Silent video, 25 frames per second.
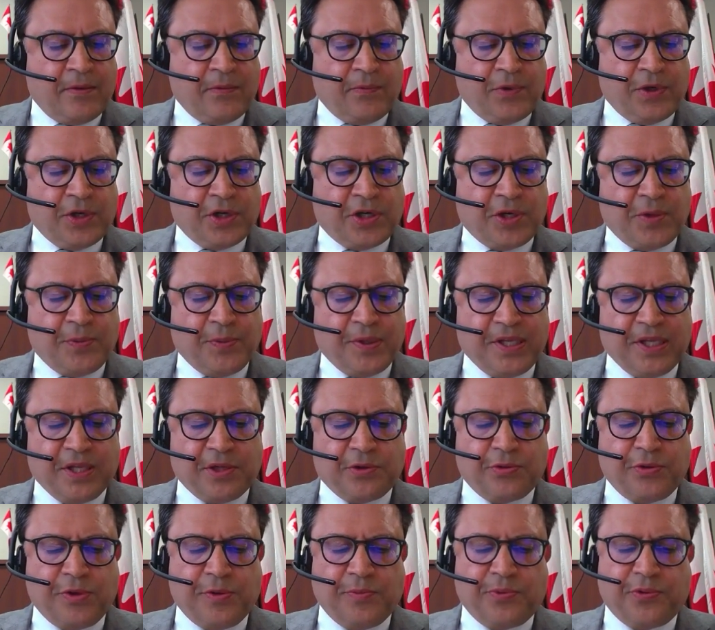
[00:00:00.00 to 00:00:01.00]
We are
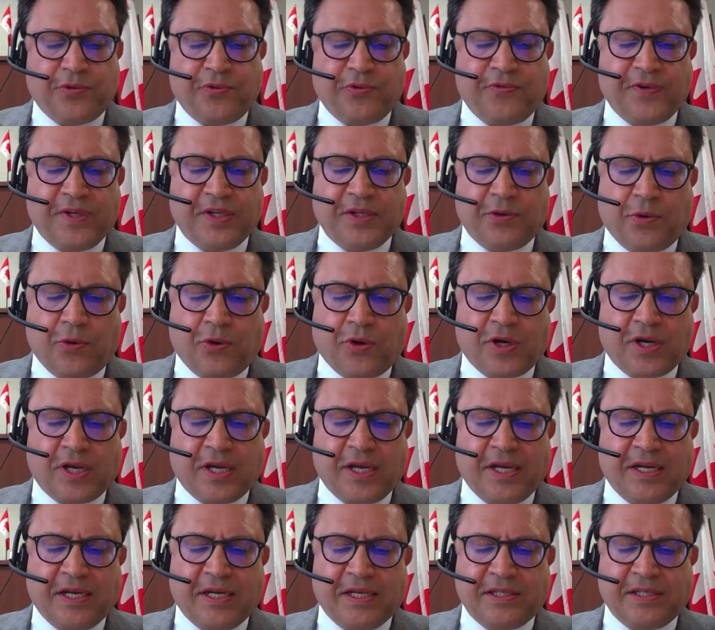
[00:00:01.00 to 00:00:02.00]
committed to improving the
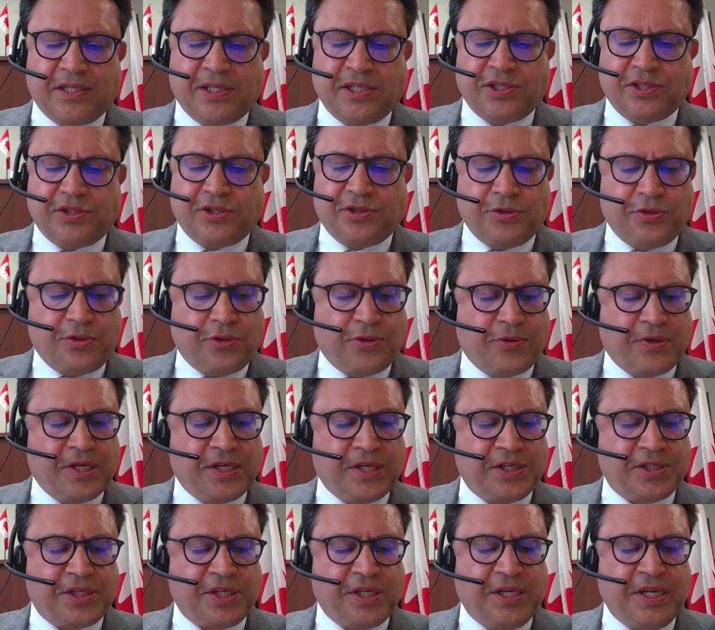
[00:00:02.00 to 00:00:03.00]
organ and tissue
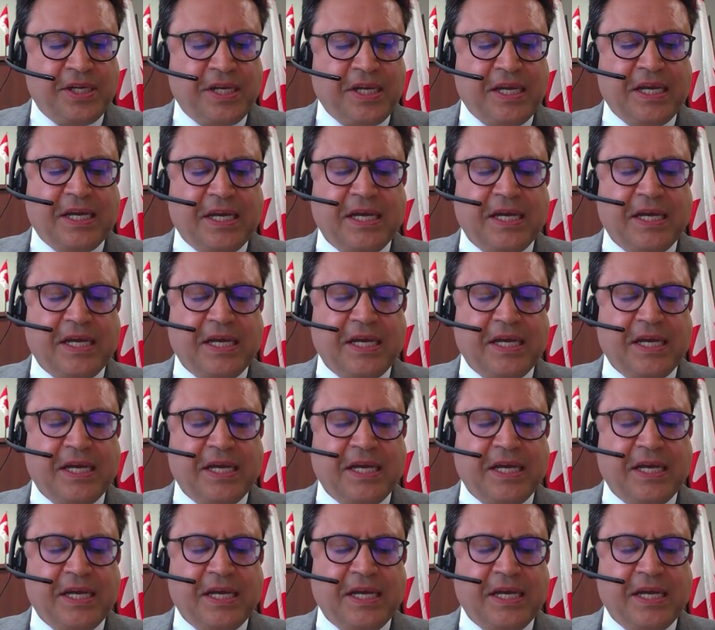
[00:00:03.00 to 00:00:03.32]
donation